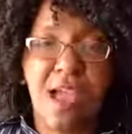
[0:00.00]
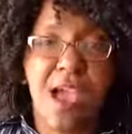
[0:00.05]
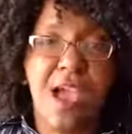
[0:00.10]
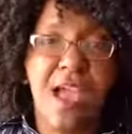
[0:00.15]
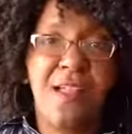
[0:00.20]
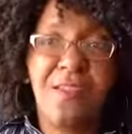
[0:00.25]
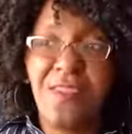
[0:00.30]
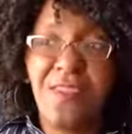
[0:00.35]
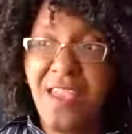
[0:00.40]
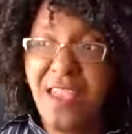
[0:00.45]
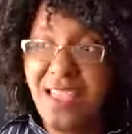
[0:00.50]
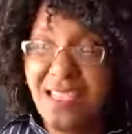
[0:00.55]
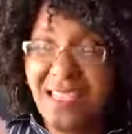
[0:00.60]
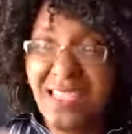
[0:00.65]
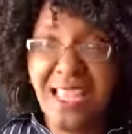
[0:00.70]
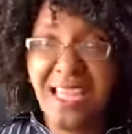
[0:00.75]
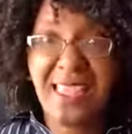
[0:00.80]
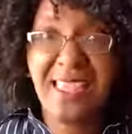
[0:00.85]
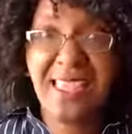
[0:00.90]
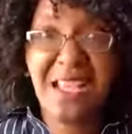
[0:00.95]
and then
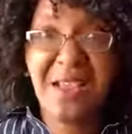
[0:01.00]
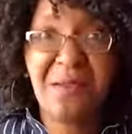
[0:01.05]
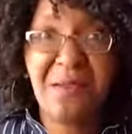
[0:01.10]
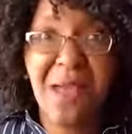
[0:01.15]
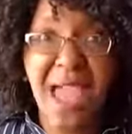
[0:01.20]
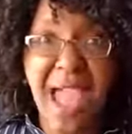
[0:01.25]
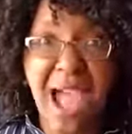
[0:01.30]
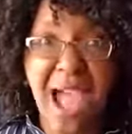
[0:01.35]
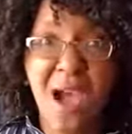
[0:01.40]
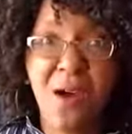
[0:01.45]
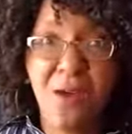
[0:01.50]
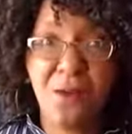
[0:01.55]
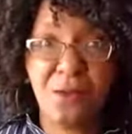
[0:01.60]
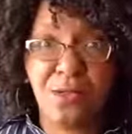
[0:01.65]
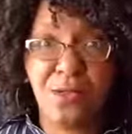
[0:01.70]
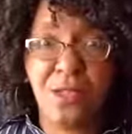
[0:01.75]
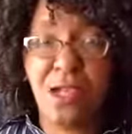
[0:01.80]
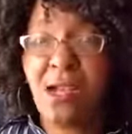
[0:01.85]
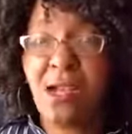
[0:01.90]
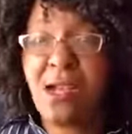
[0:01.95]
get them out